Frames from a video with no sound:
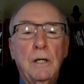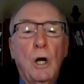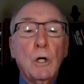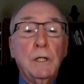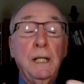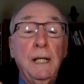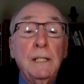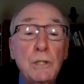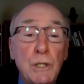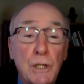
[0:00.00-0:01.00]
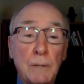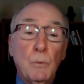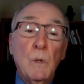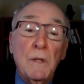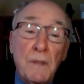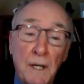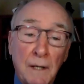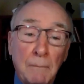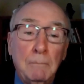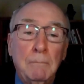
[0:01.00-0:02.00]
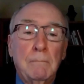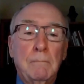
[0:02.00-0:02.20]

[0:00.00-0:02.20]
her kinship with him.